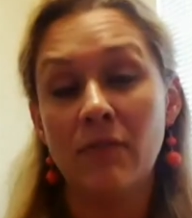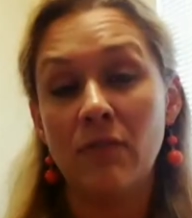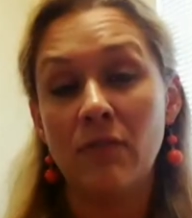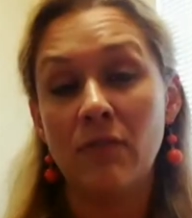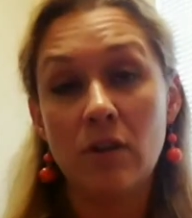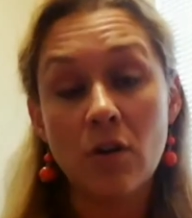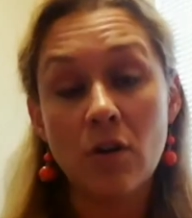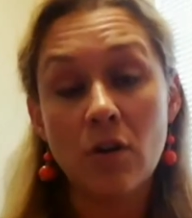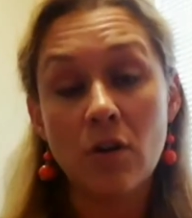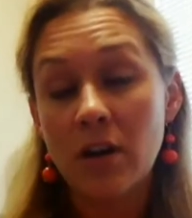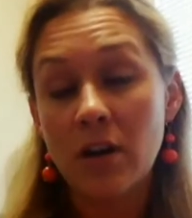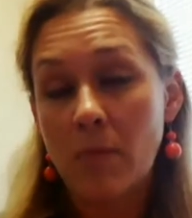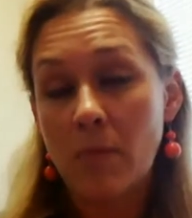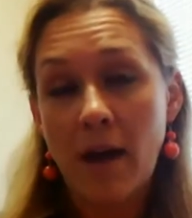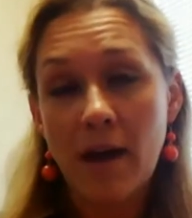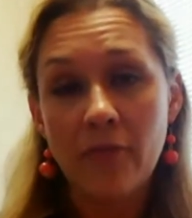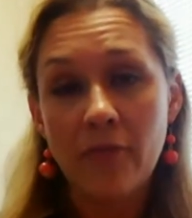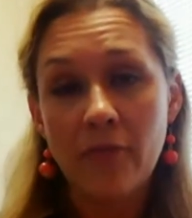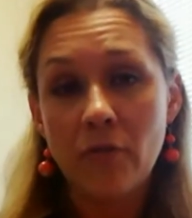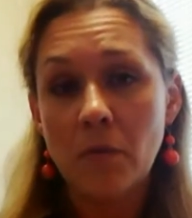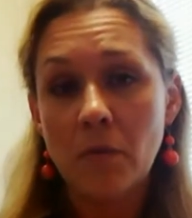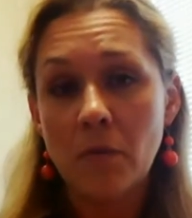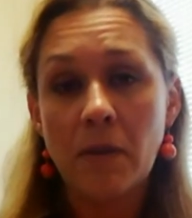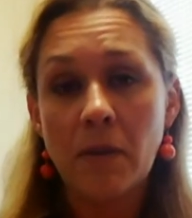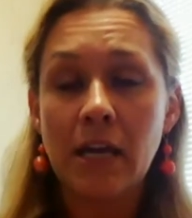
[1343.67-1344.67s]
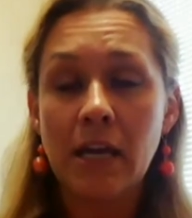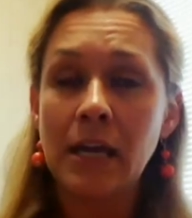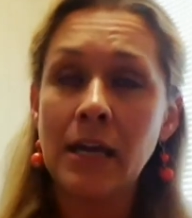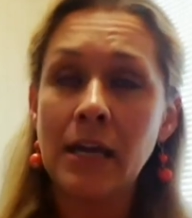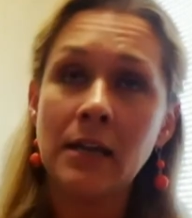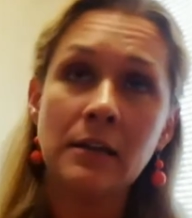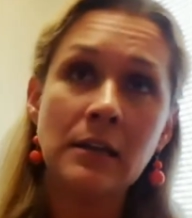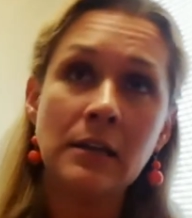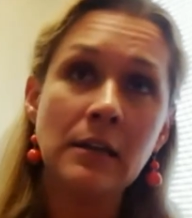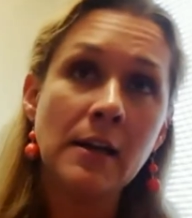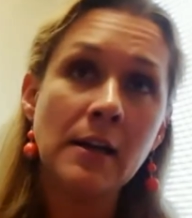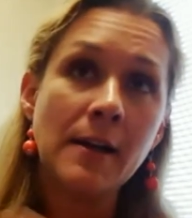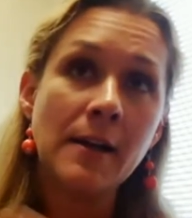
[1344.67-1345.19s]
If you don't hear back from them
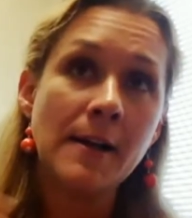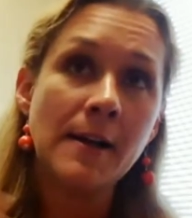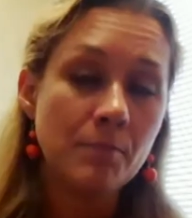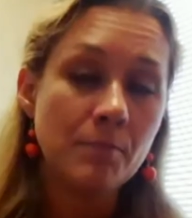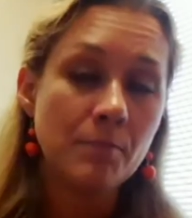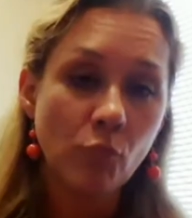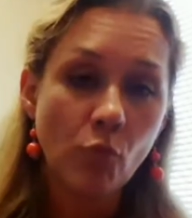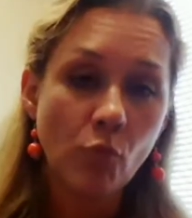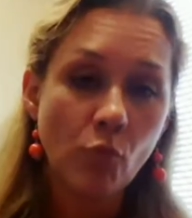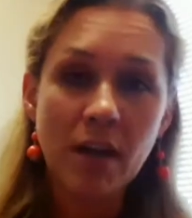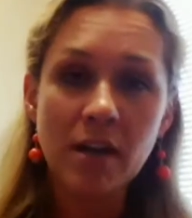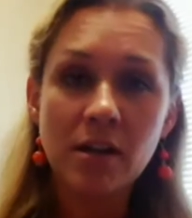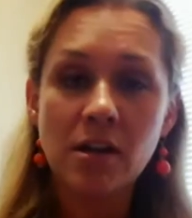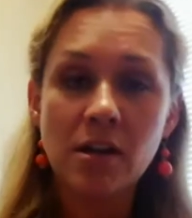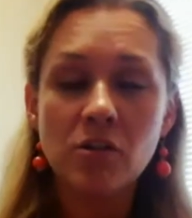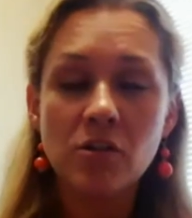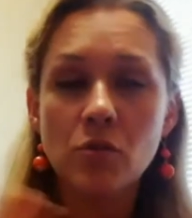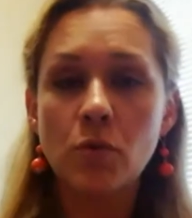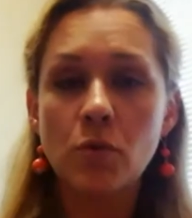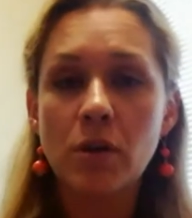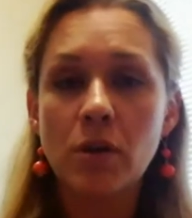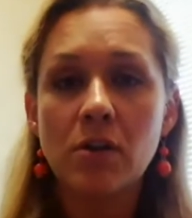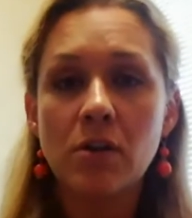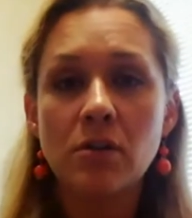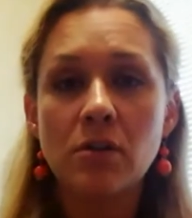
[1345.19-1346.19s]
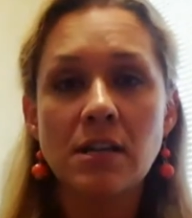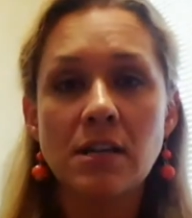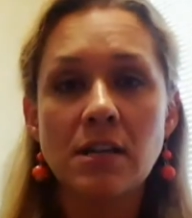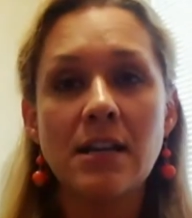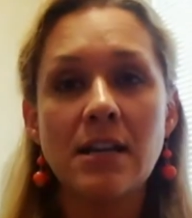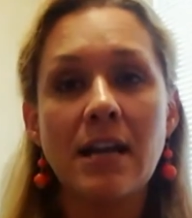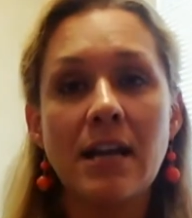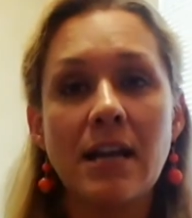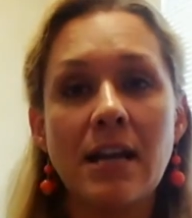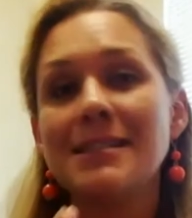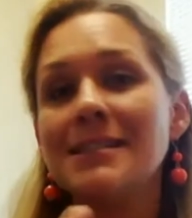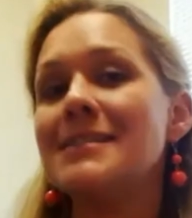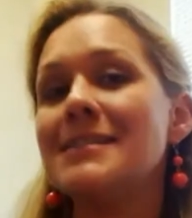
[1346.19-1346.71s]
again, wait another week or 10
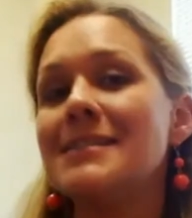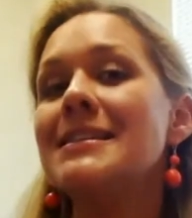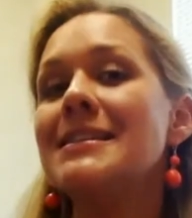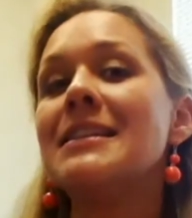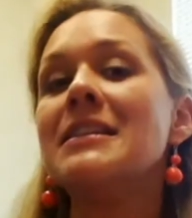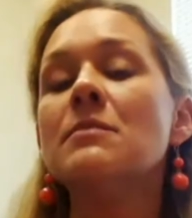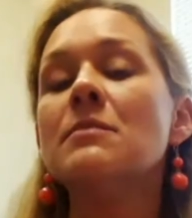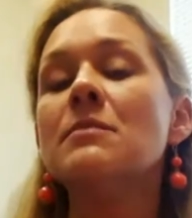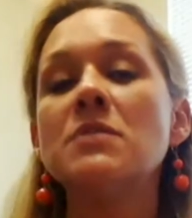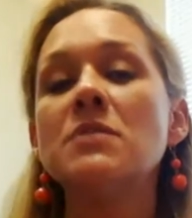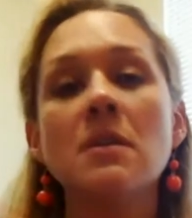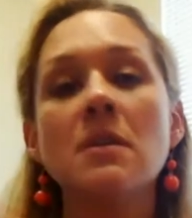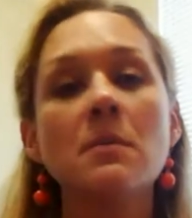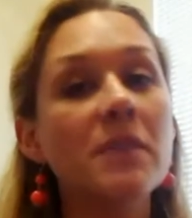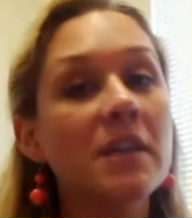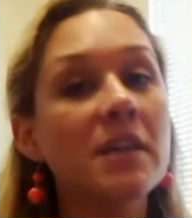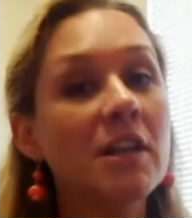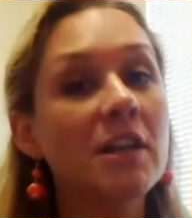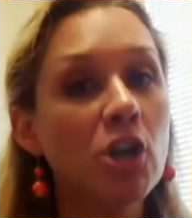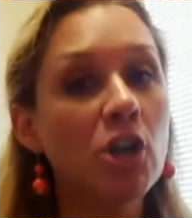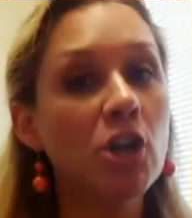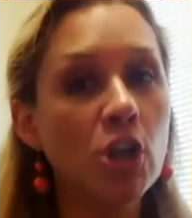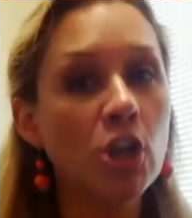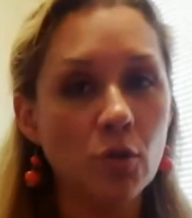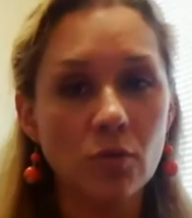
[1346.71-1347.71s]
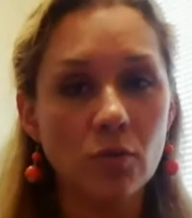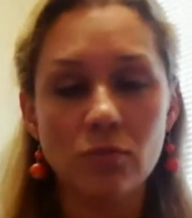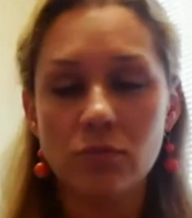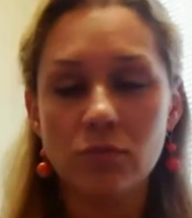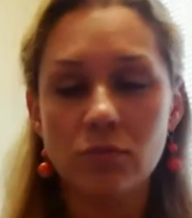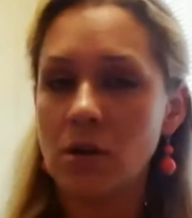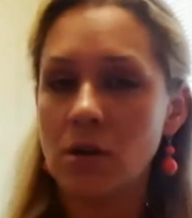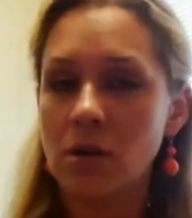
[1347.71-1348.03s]
days and send them something new.